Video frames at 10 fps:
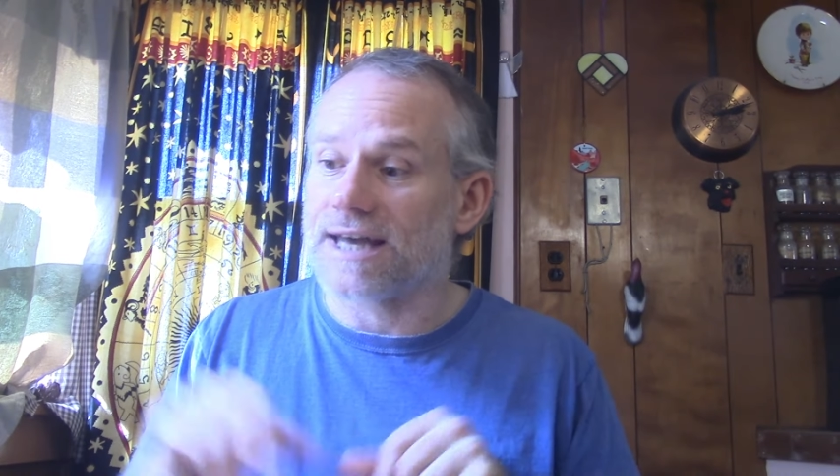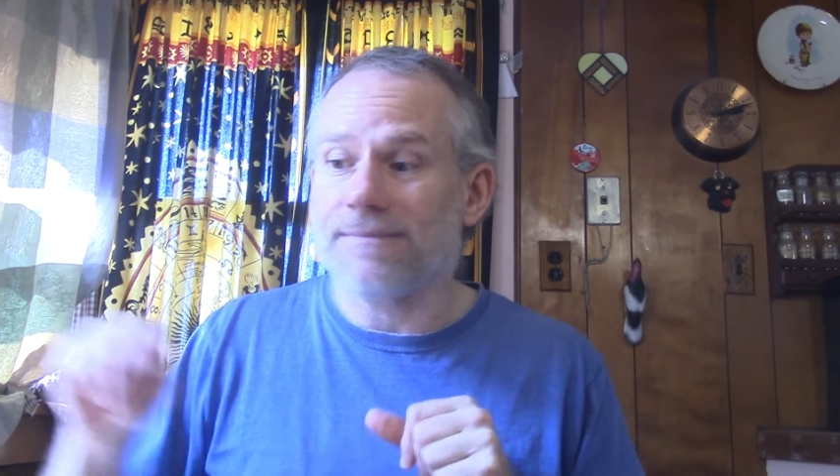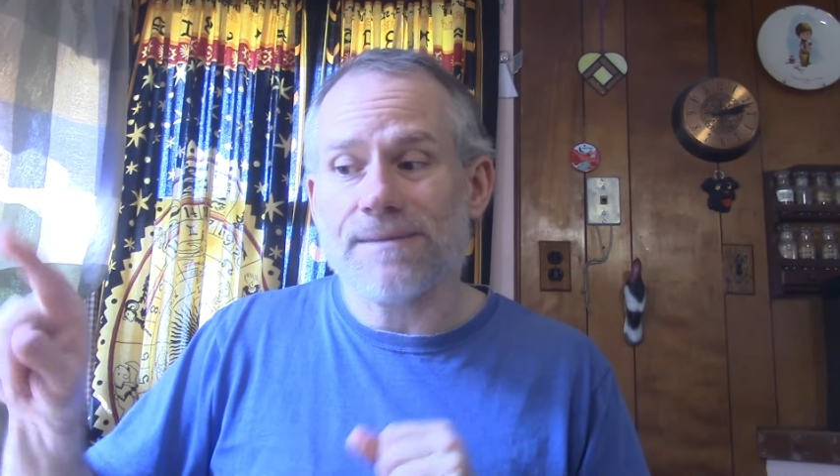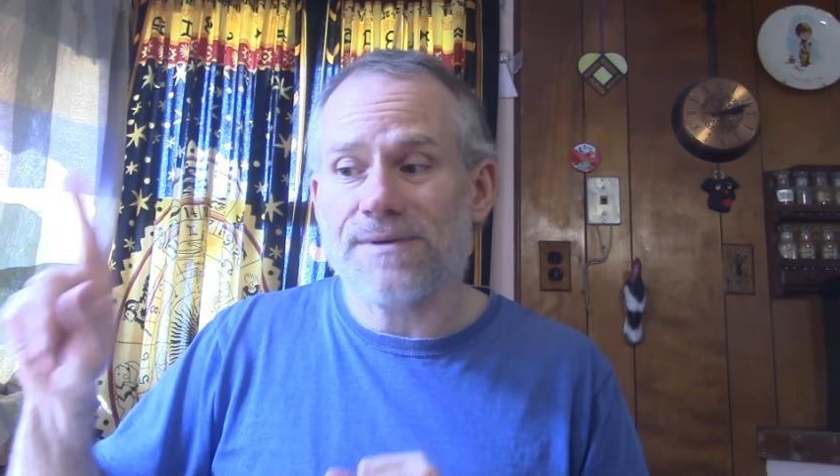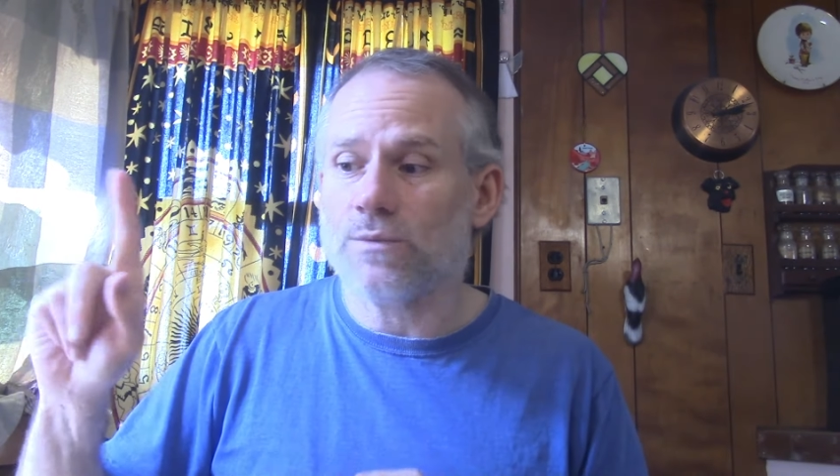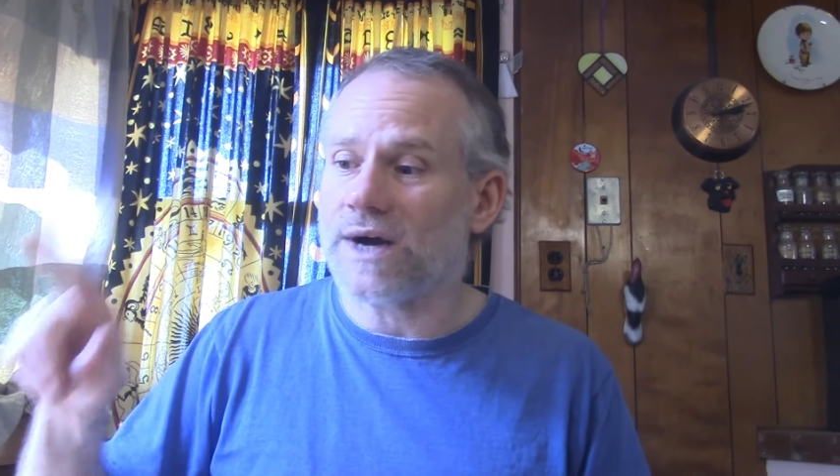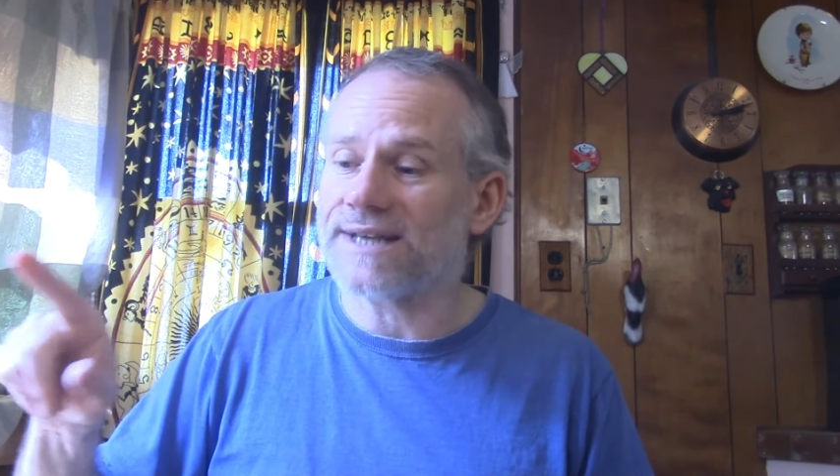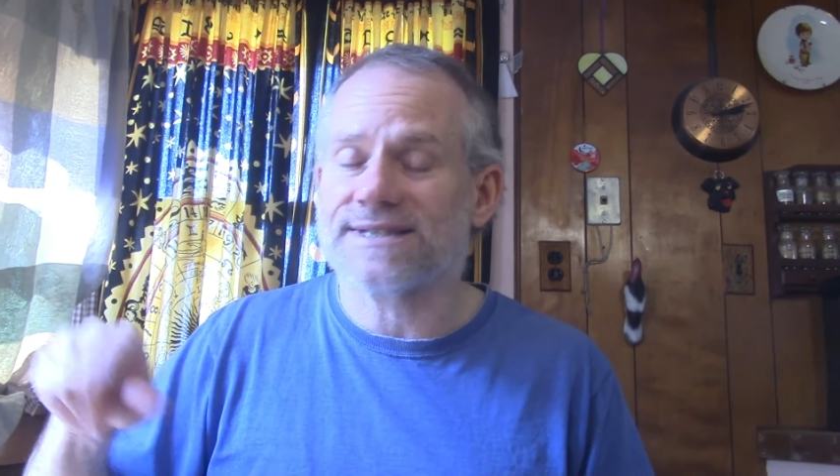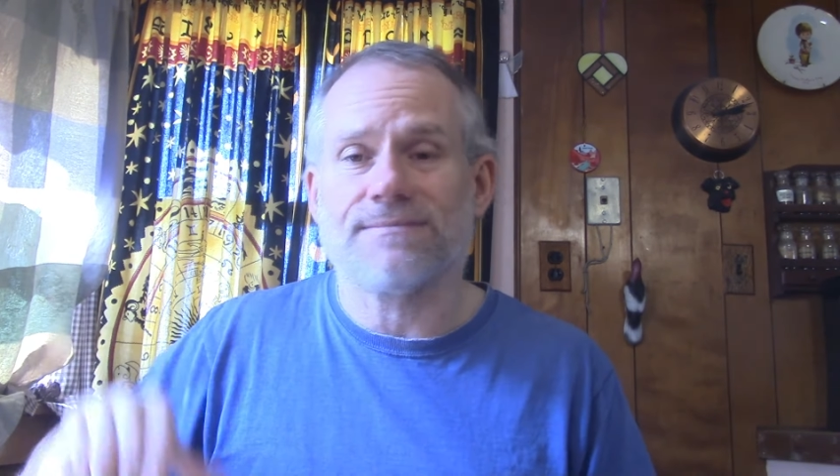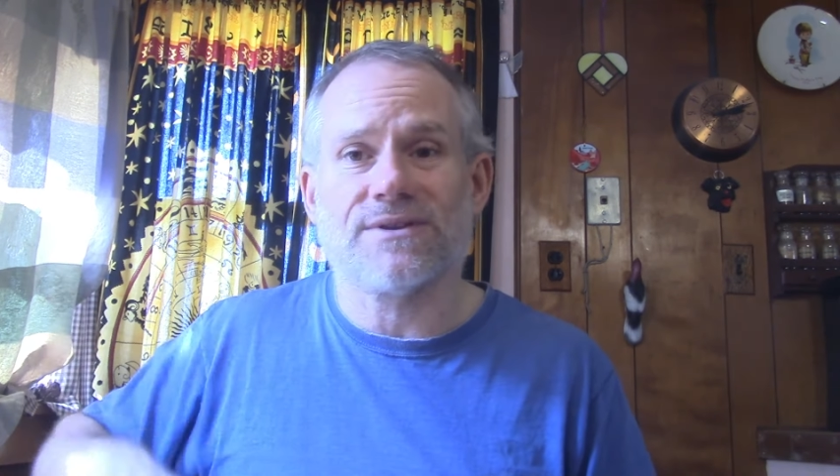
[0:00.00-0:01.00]
That might be why
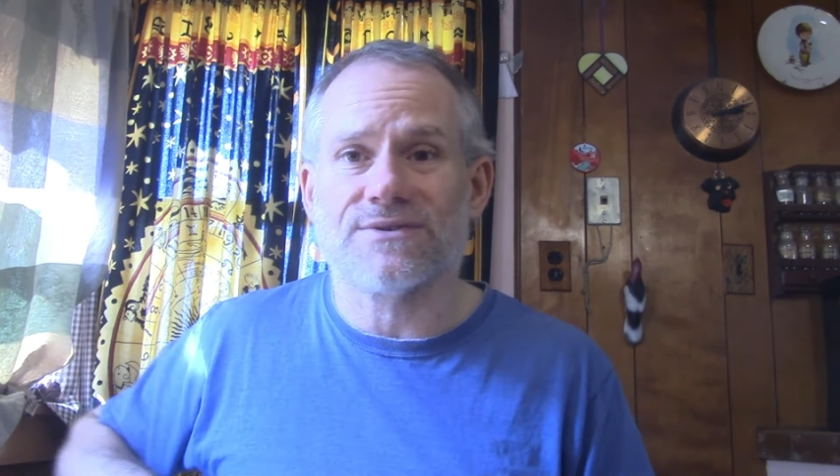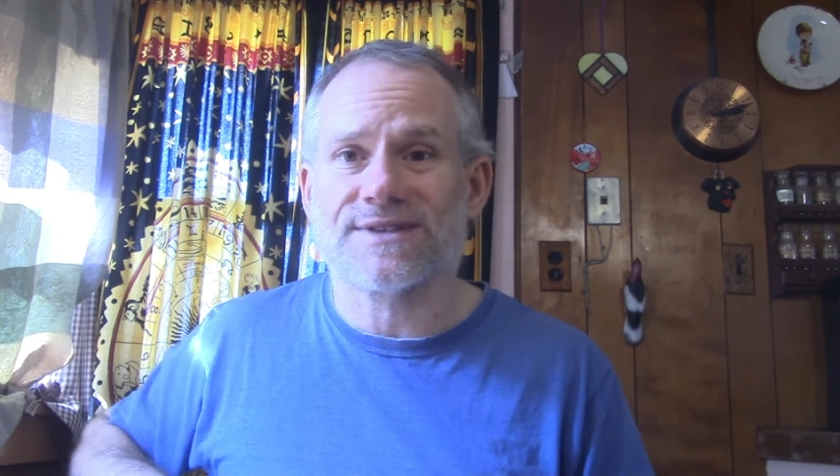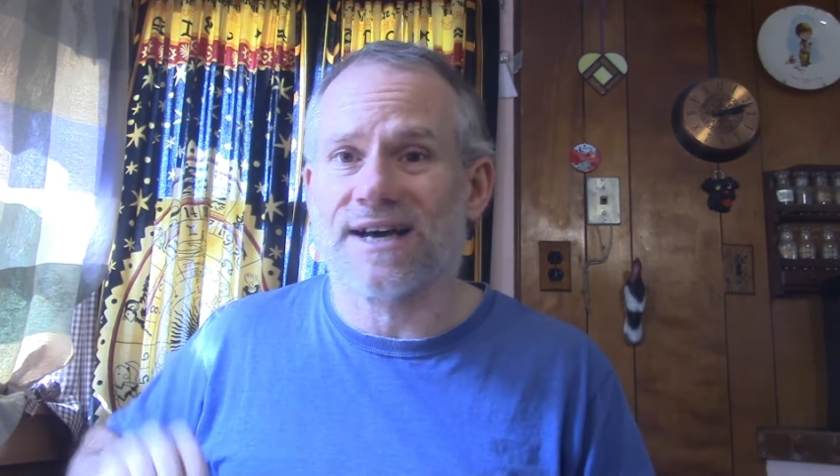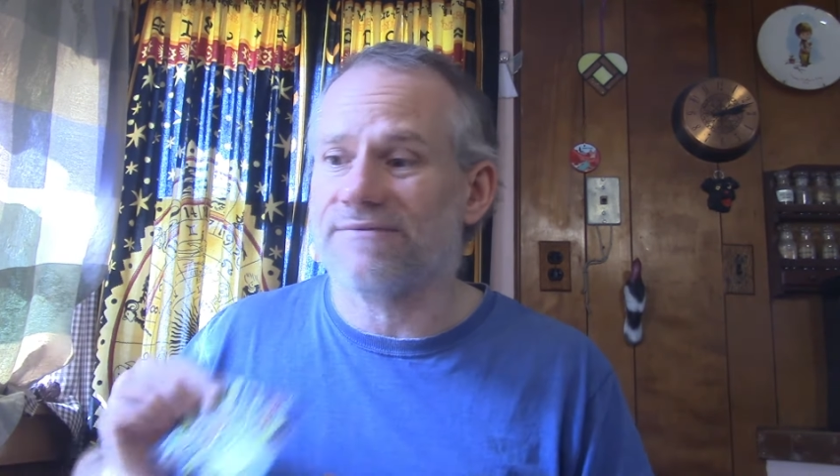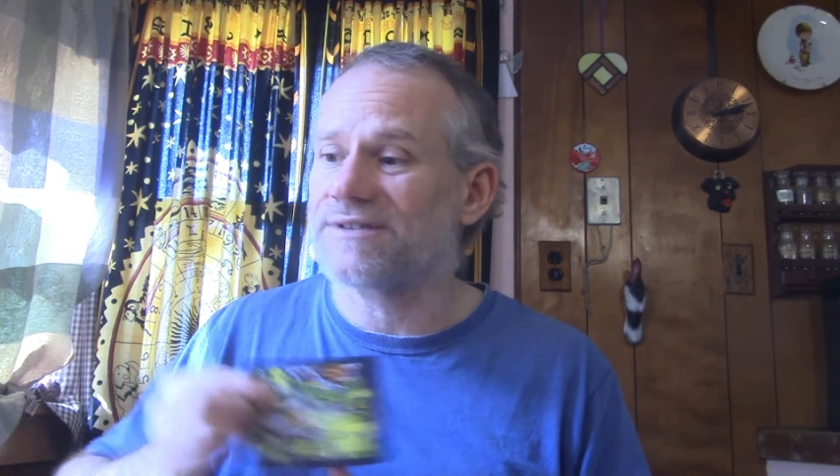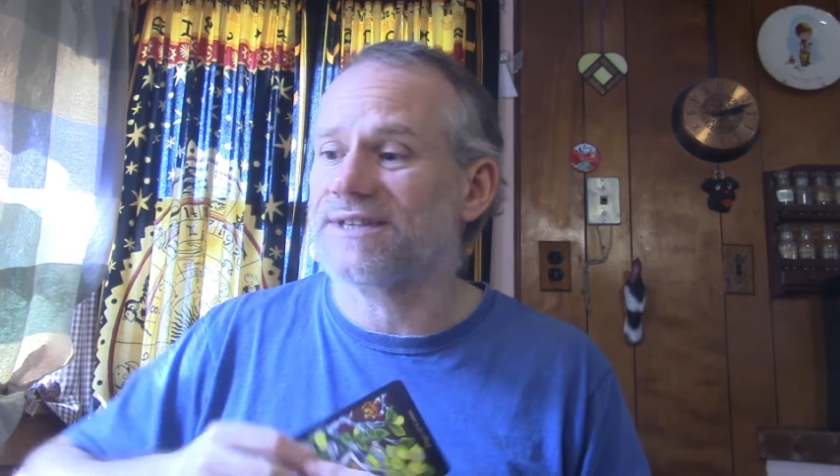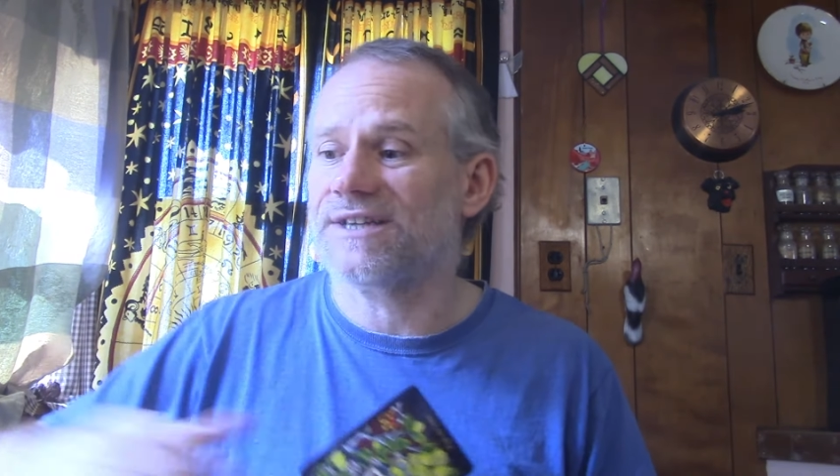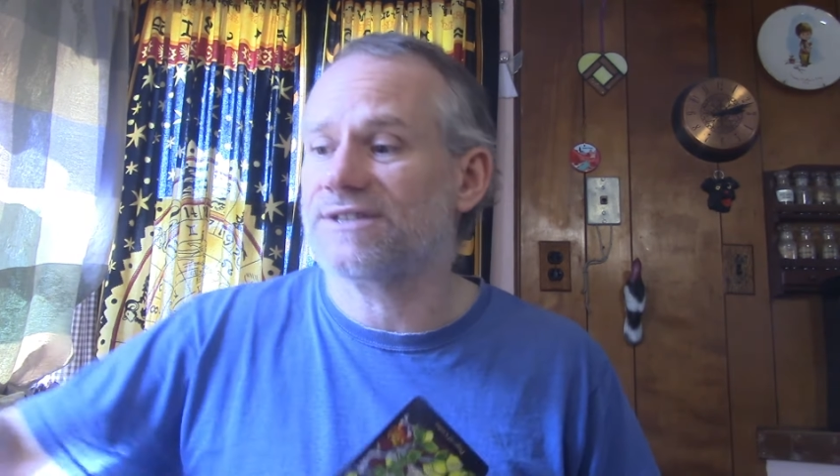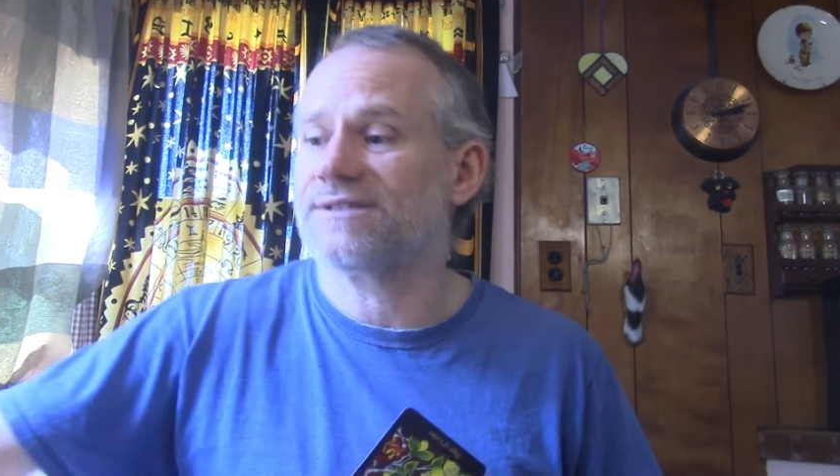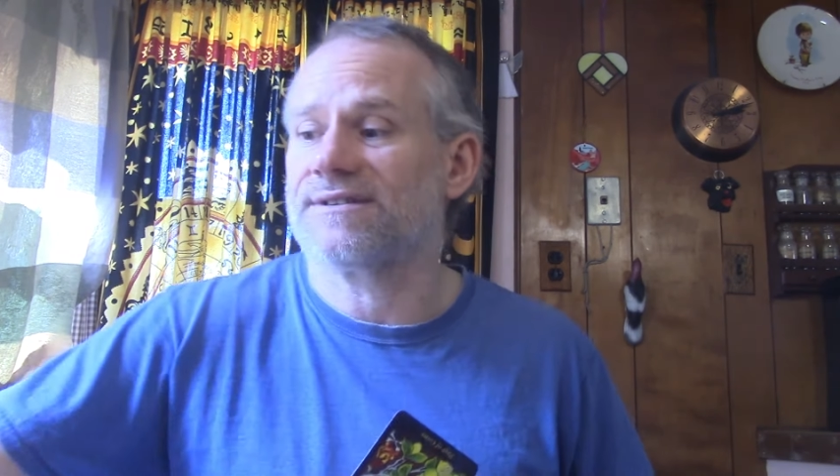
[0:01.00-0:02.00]
some of those
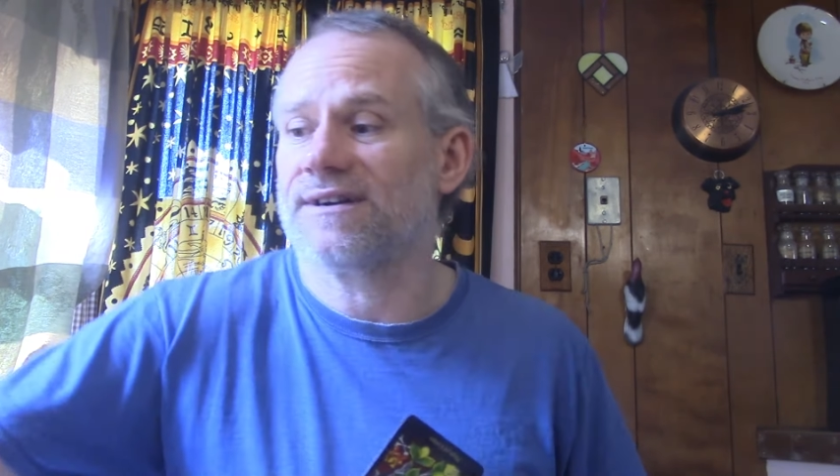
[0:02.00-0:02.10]
conversations are